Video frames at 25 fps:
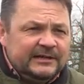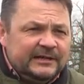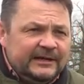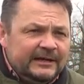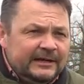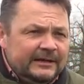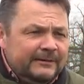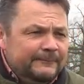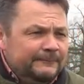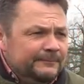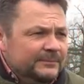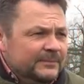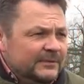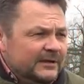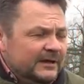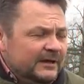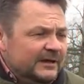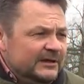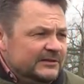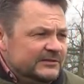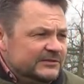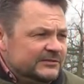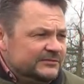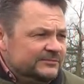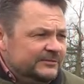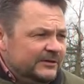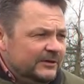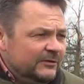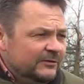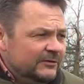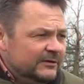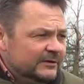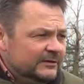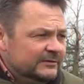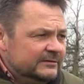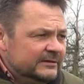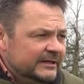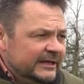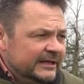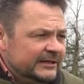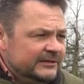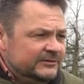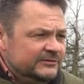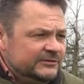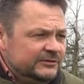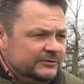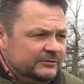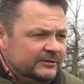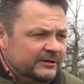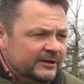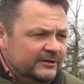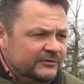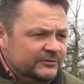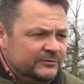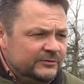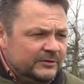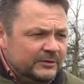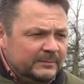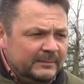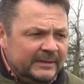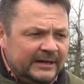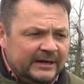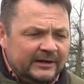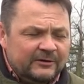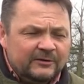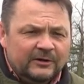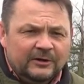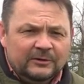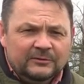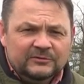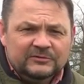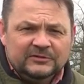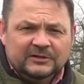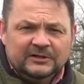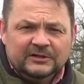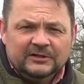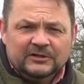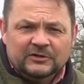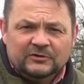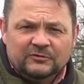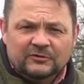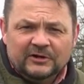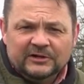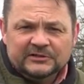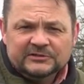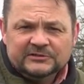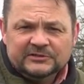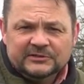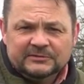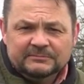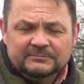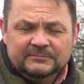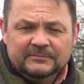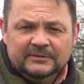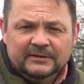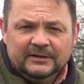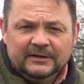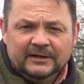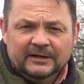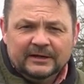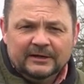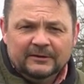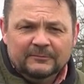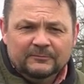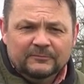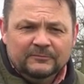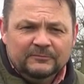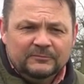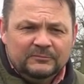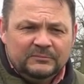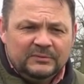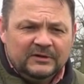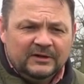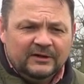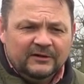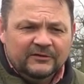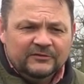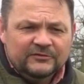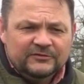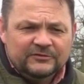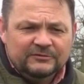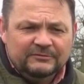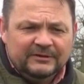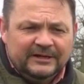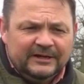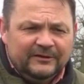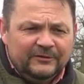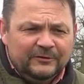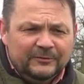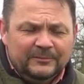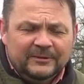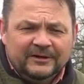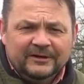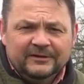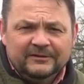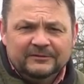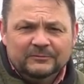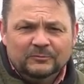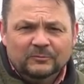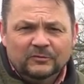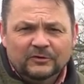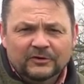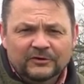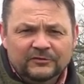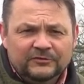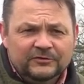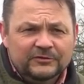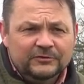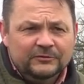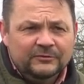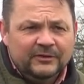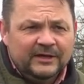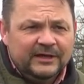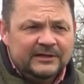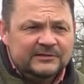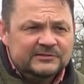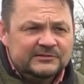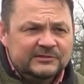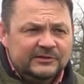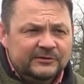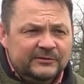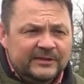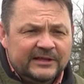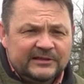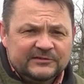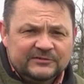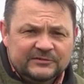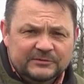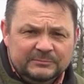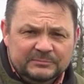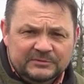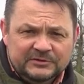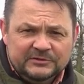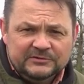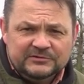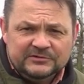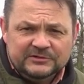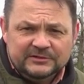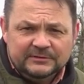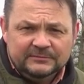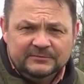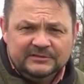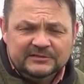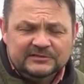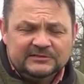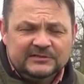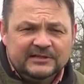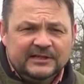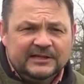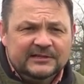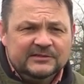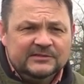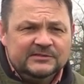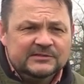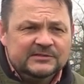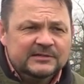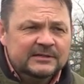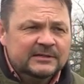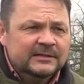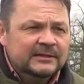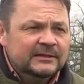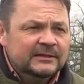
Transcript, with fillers: Um, I just felt that getting too close with the macro was going to crush um, plants around them and I didn't want to do that so that's the beauty of this lens